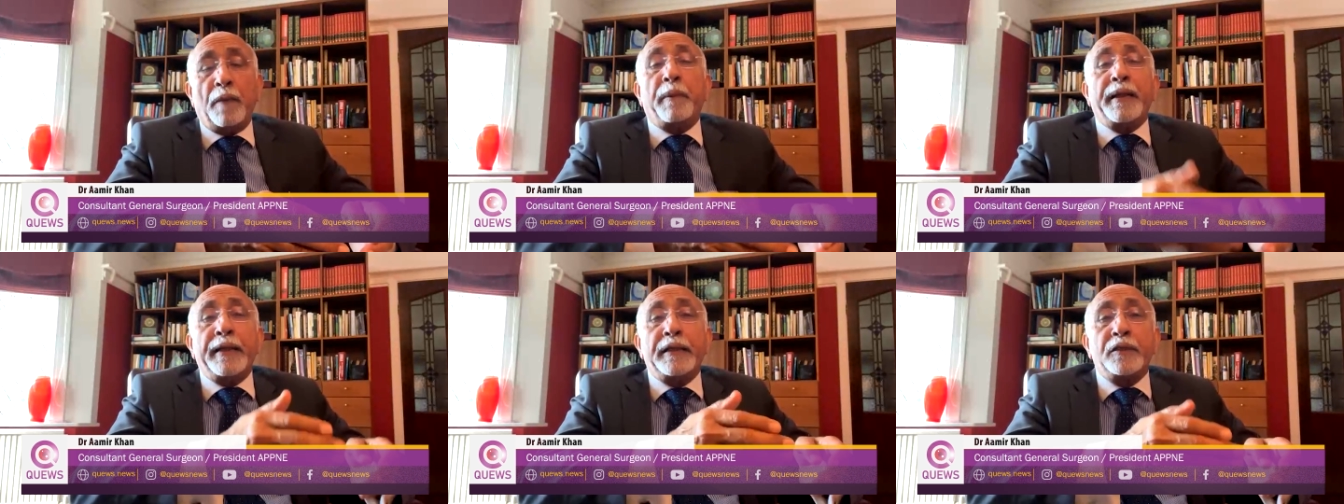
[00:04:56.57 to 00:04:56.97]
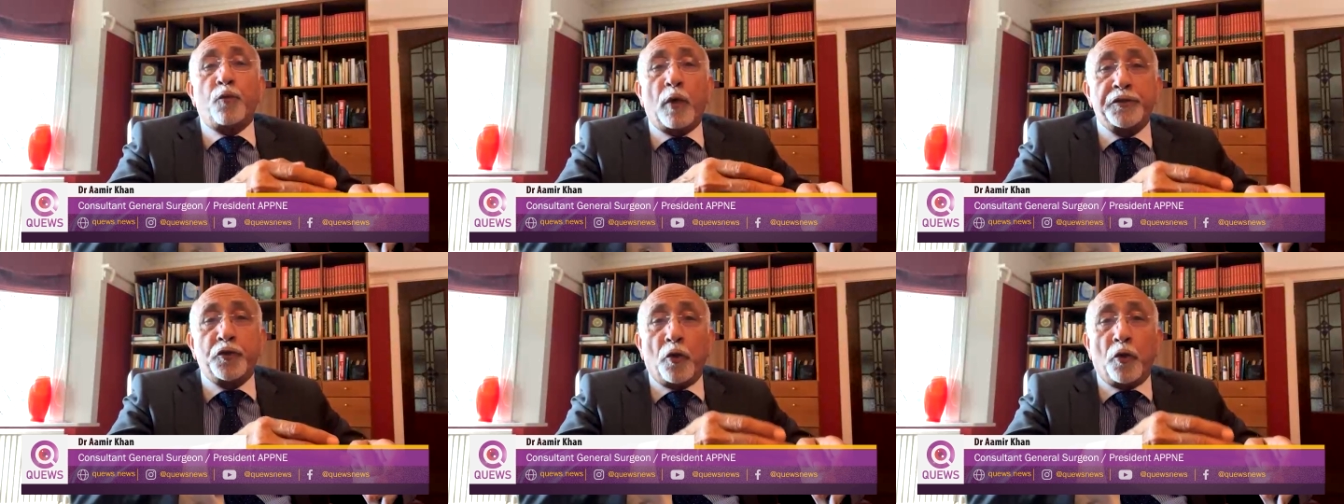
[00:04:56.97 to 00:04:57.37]
but it
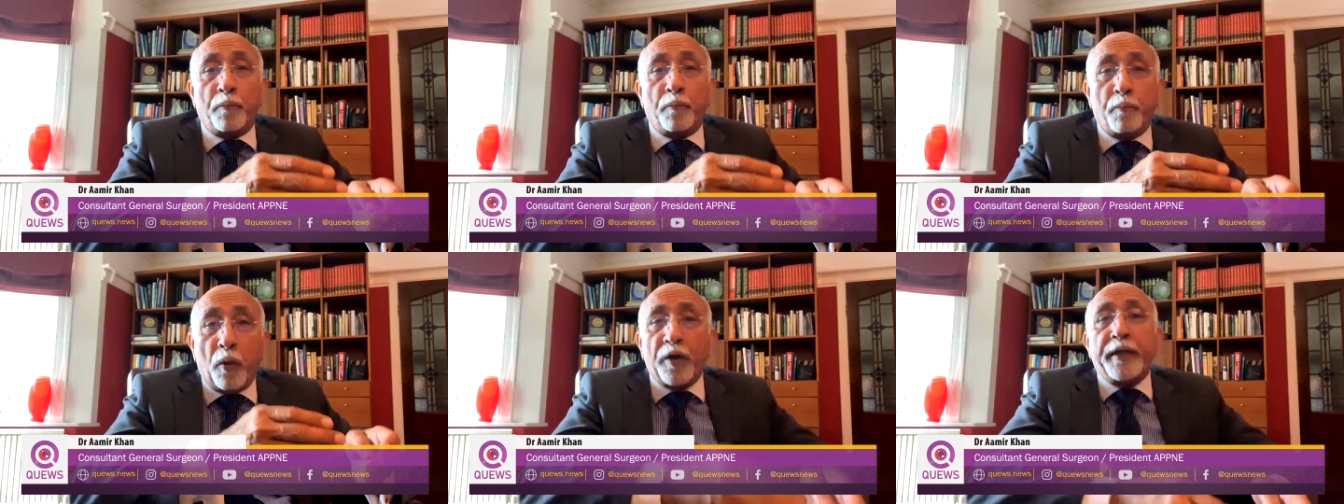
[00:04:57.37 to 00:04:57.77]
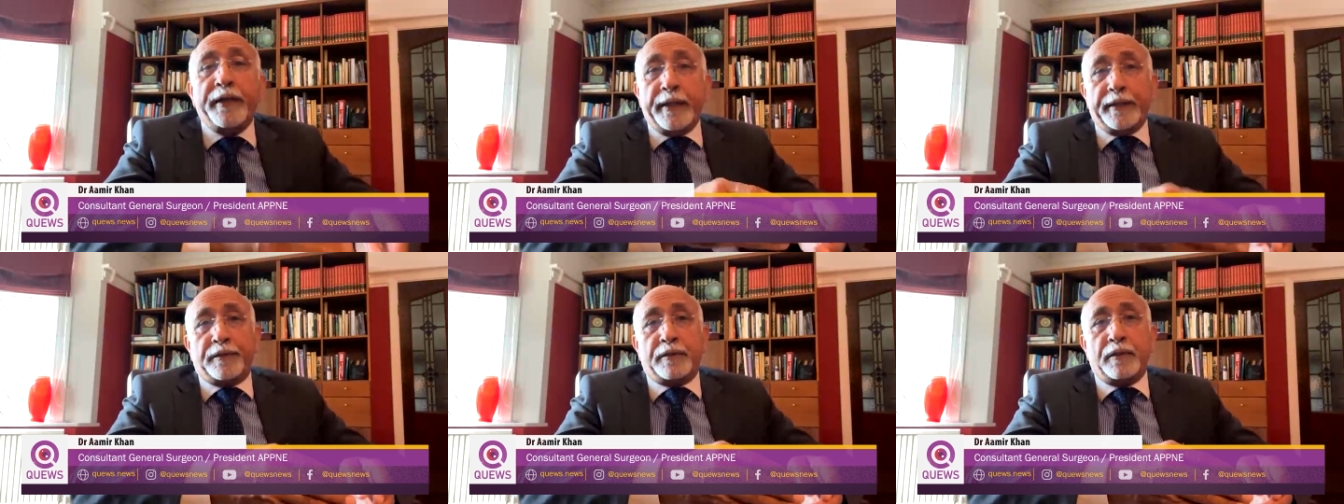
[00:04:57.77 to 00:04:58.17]
is what your
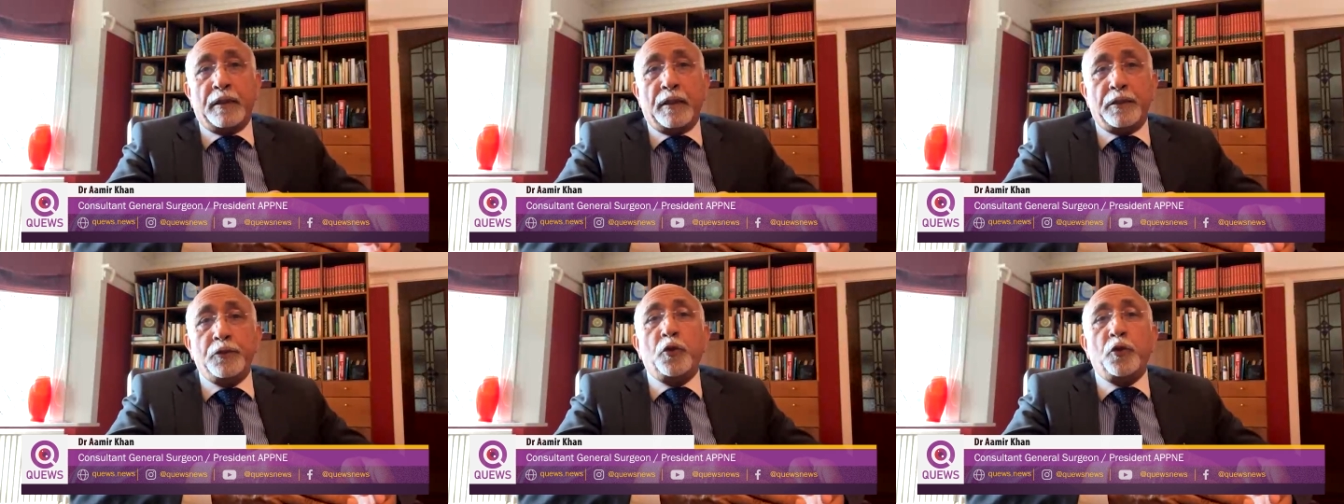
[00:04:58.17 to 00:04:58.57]
body needs.